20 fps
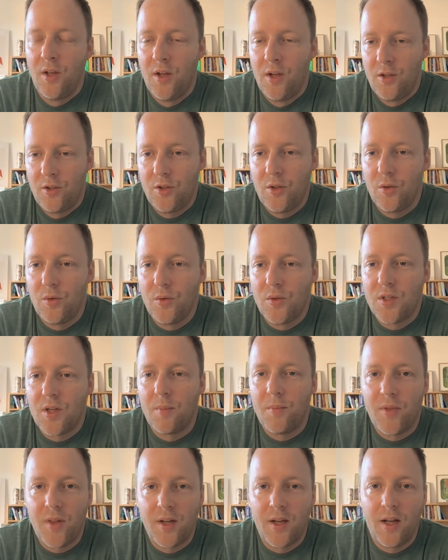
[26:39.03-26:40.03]
to do
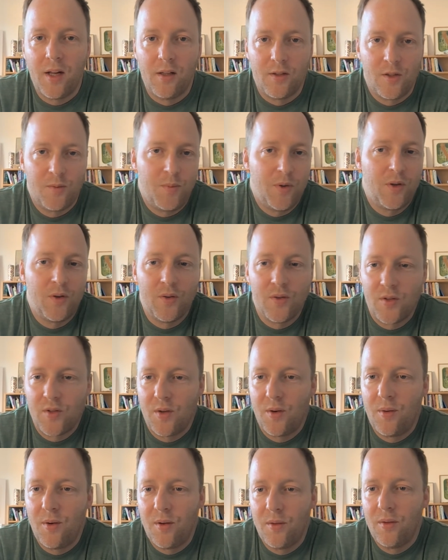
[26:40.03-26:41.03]
something else, because
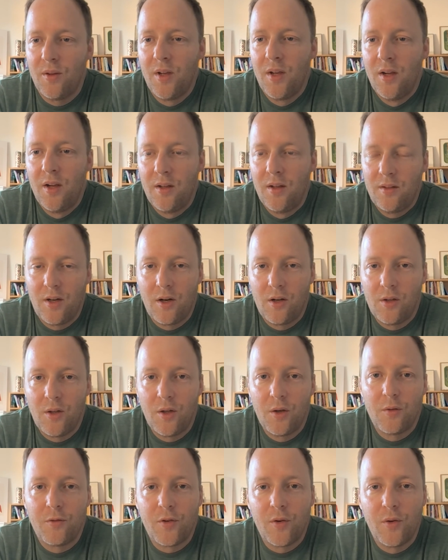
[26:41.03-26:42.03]
there are a
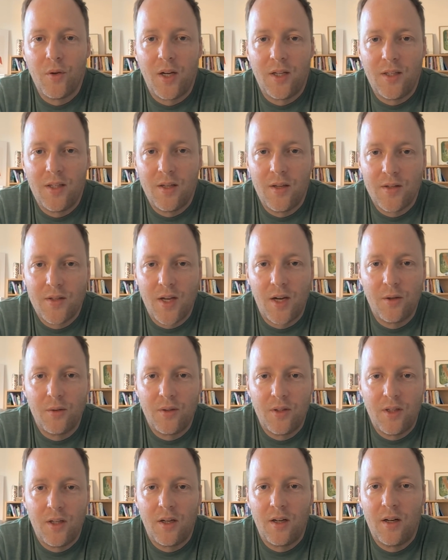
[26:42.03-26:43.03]
lot of good ideas
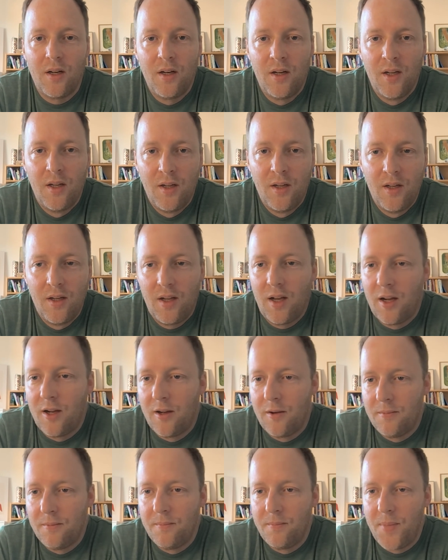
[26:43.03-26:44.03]
out there.
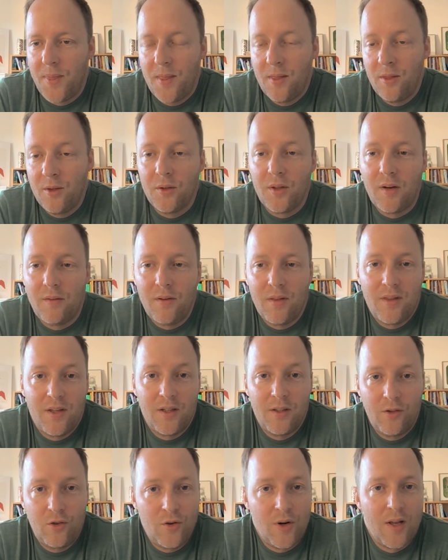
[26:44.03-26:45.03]
Not
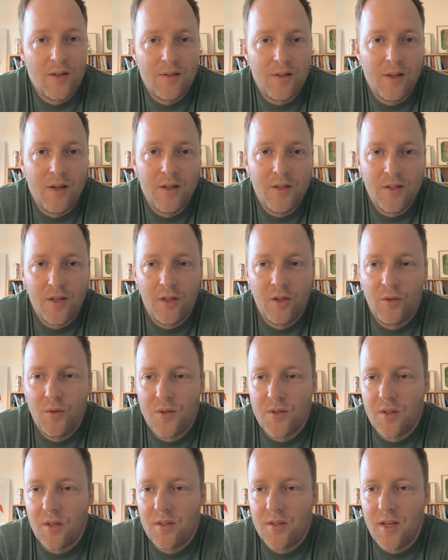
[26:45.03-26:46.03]
everything translates into a
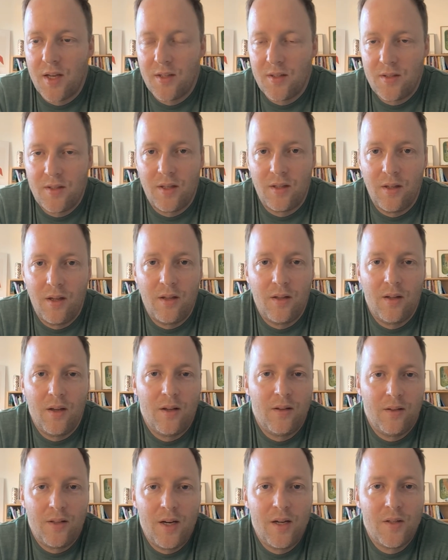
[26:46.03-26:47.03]
success, and
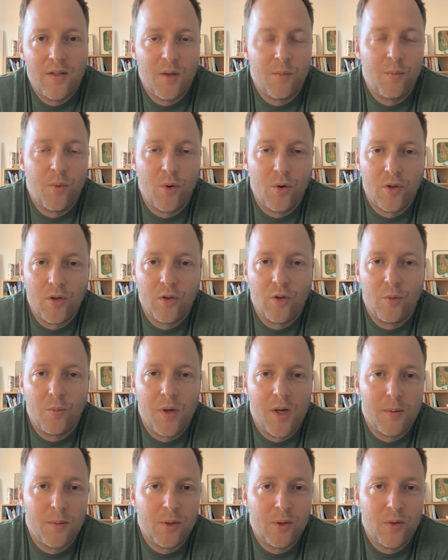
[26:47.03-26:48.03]
then it's important to
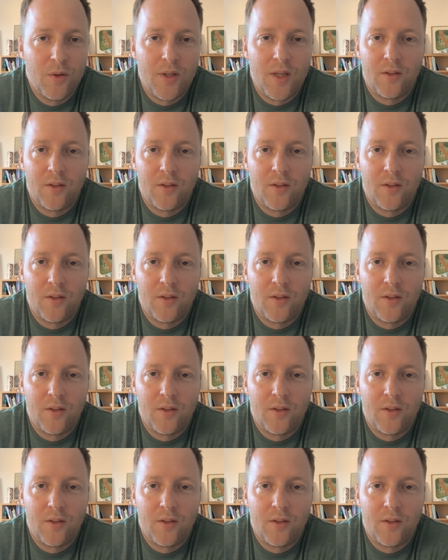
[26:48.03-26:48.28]
be able to let